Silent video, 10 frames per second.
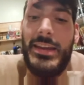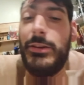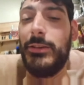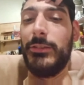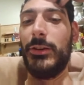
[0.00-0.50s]

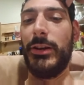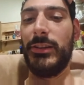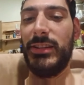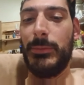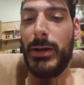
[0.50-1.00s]
they're they're
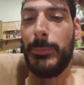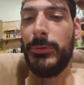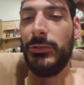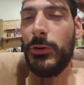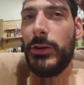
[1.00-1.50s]
gonna team up.
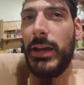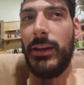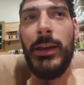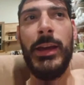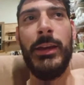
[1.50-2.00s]
So it's
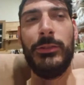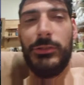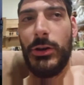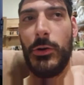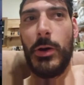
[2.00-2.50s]
okay.
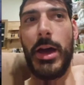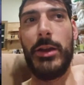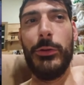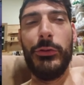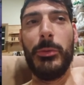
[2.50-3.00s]
So I
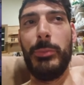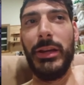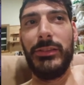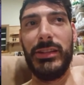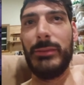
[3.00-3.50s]
know there's a
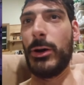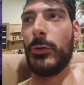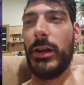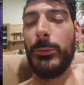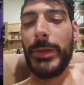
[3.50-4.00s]
big team
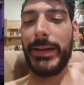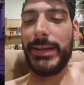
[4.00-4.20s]
already with like